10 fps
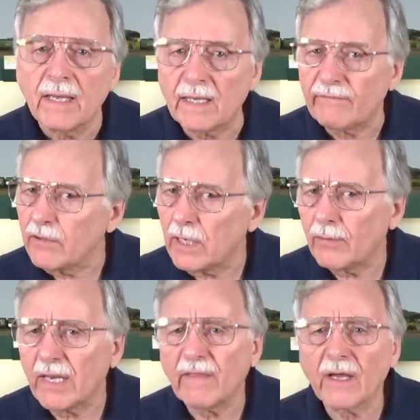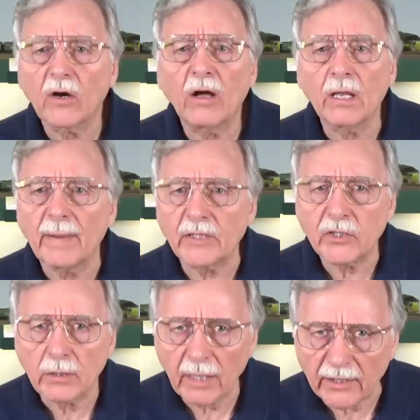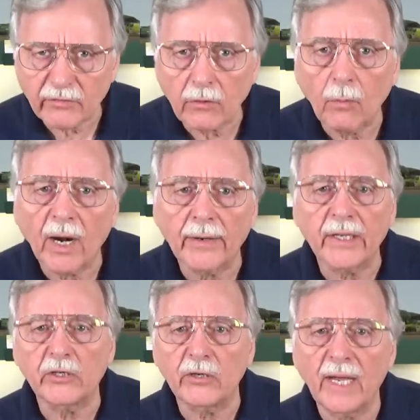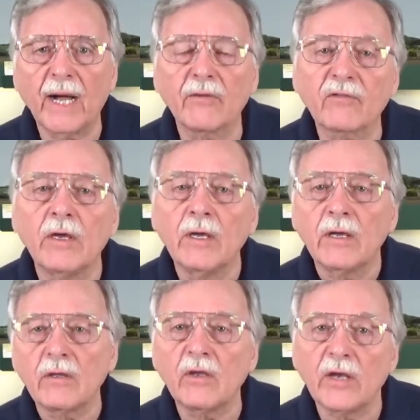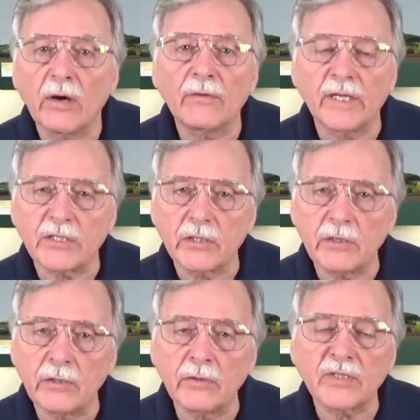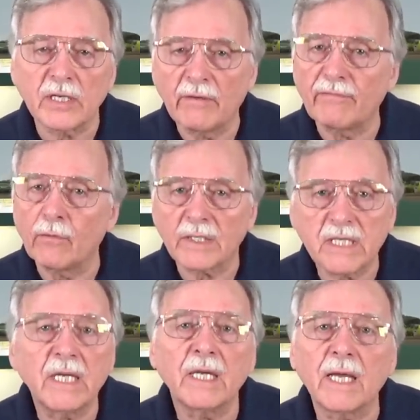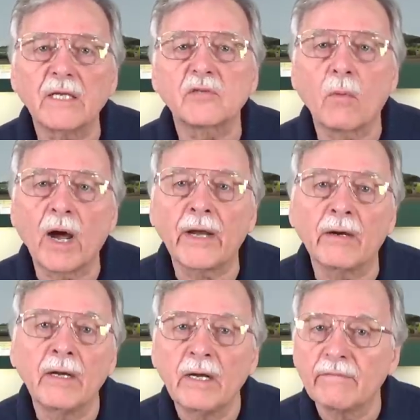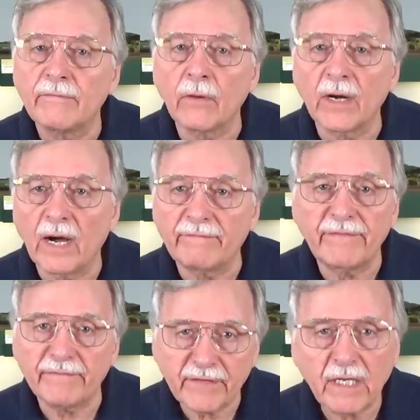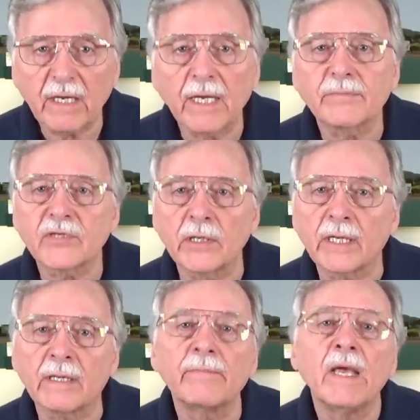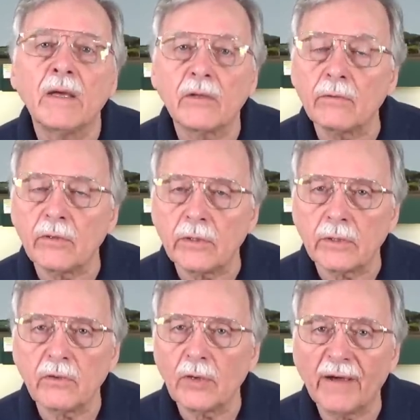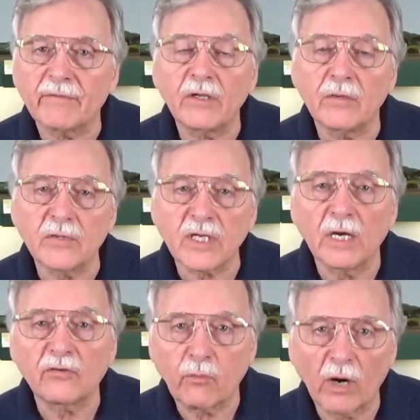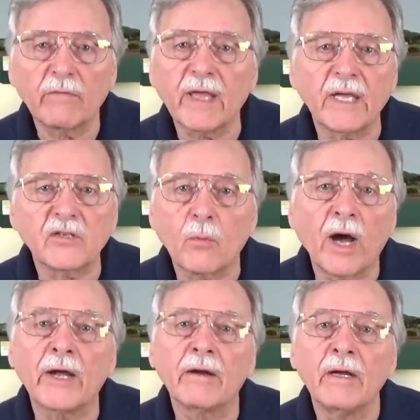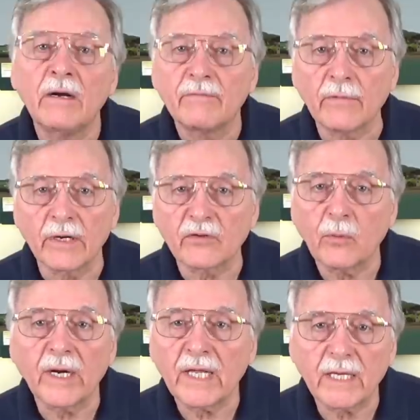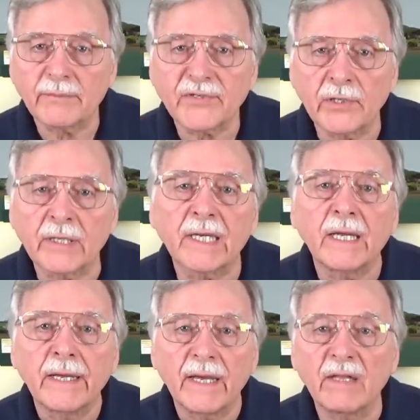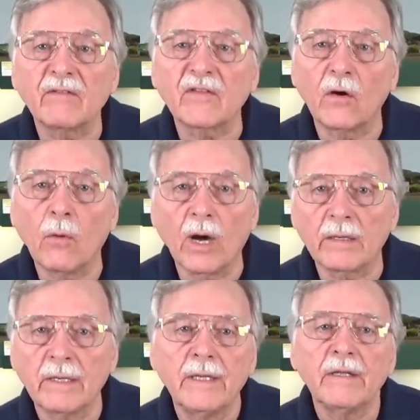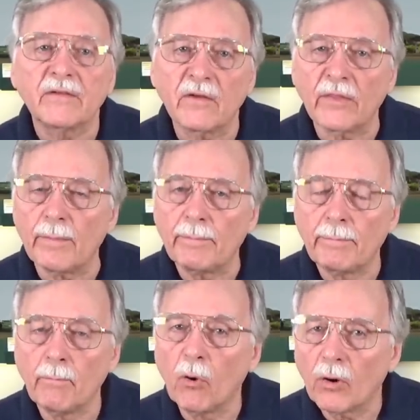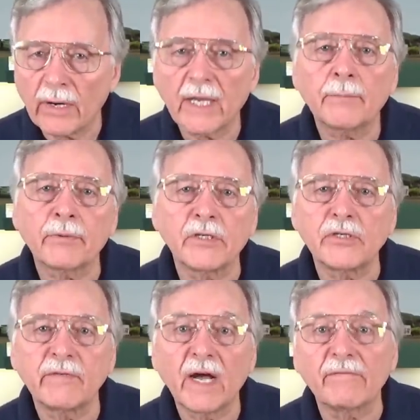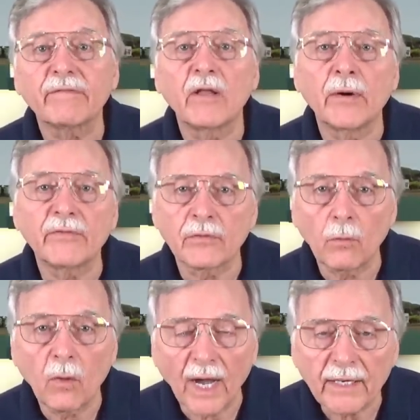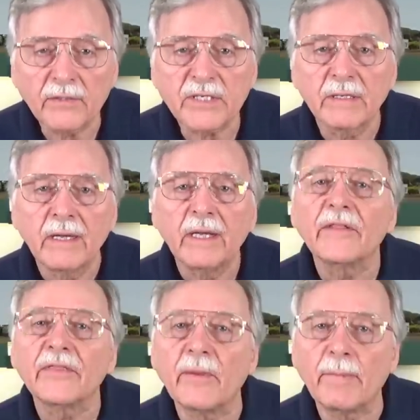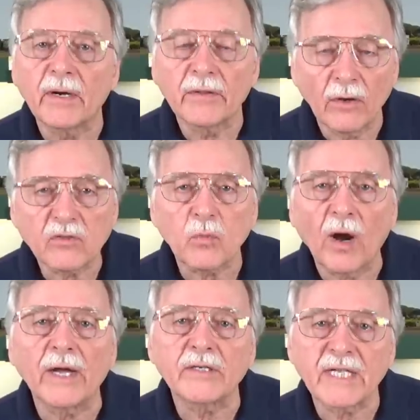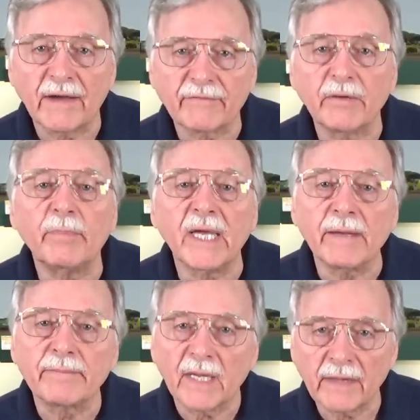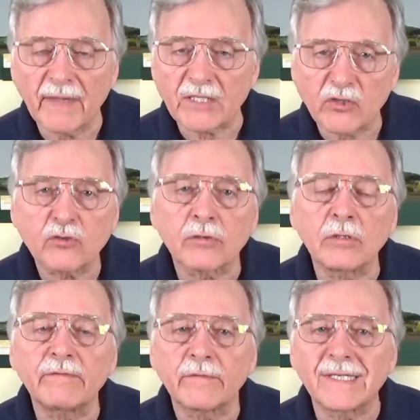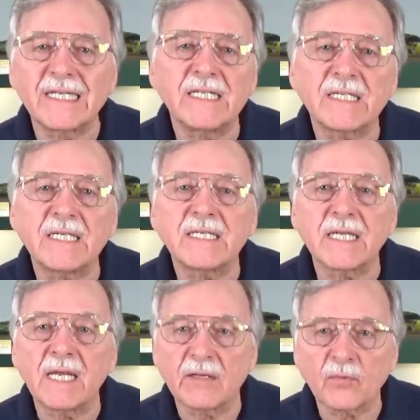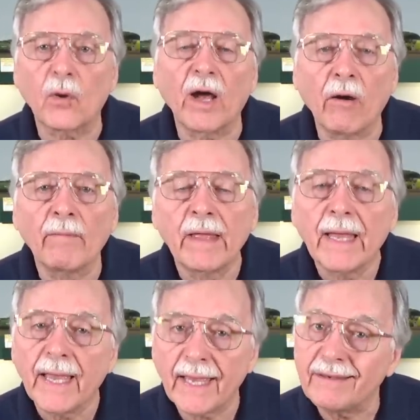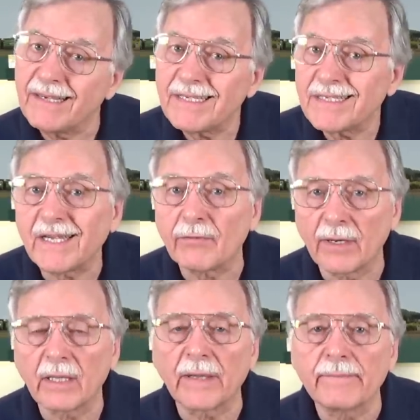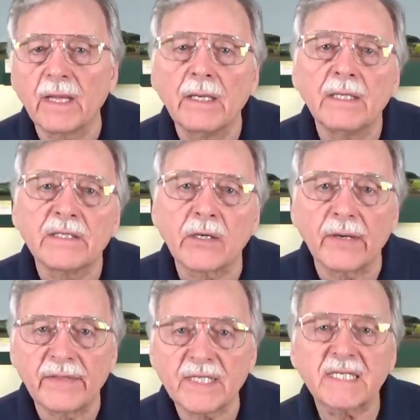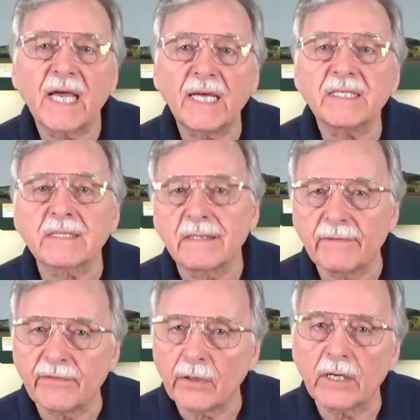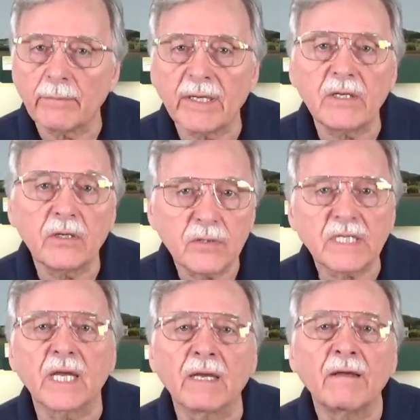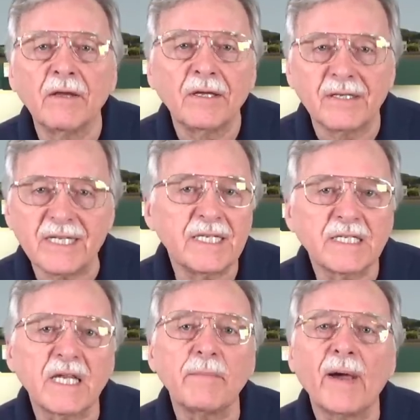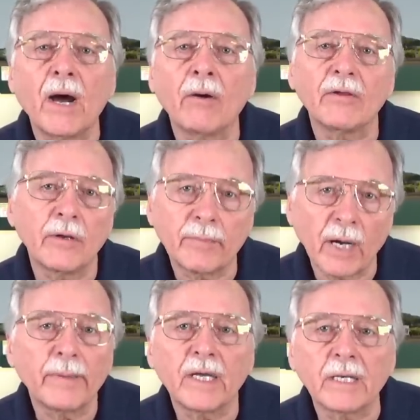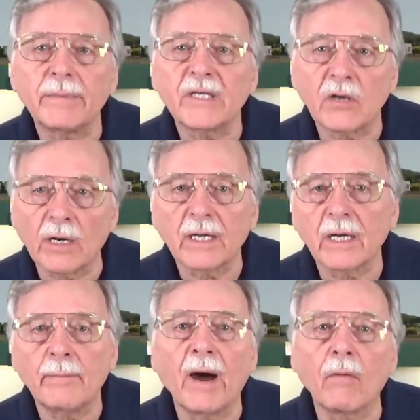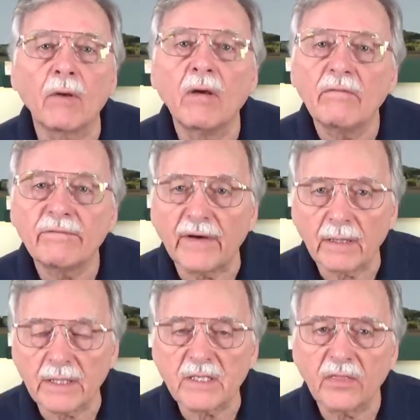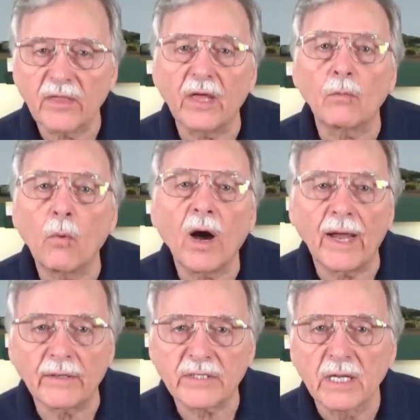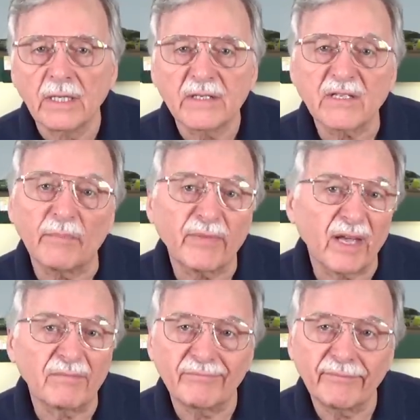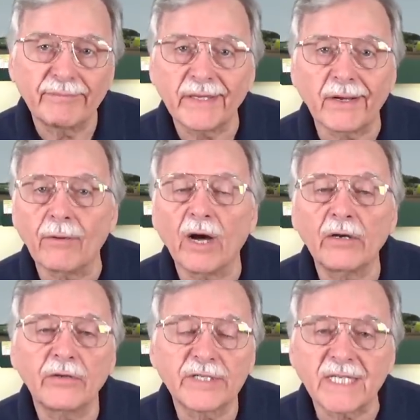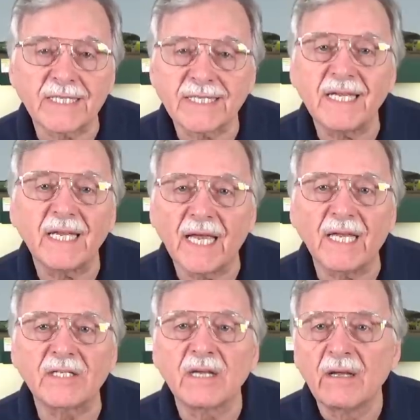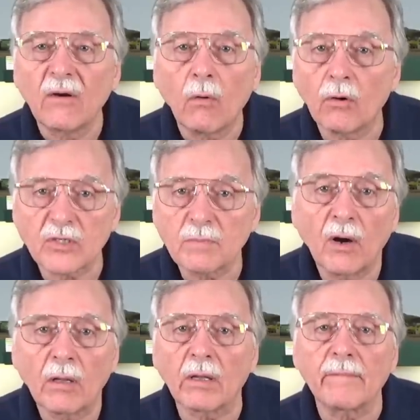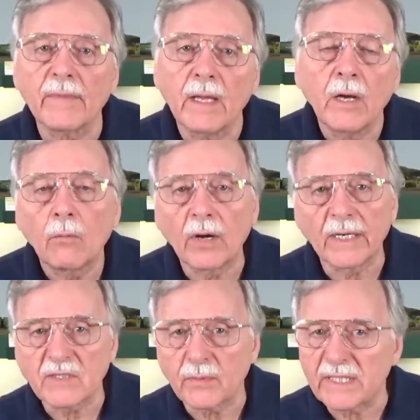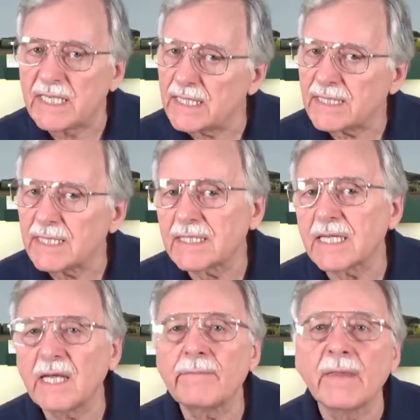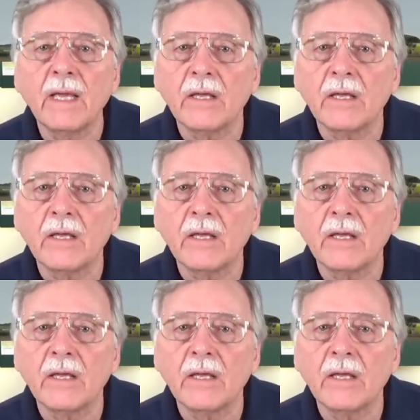And if you know anything at all about your electrical wiring in your house, you know that you use a 14 gauge wire for a 15 amp circuit, you have to use a 12 gauge wire for a 20 amp circuit, and so on. So the more amperage you've got flowing through wires, the bigger those wires have to be. And that's true for DCC as well, and DC really. So in this case, if you're going to be using DC power, you're probably going to be talking about fairly thin wires, something, you know, under 16 gauge or smaller. Whereas with DCC,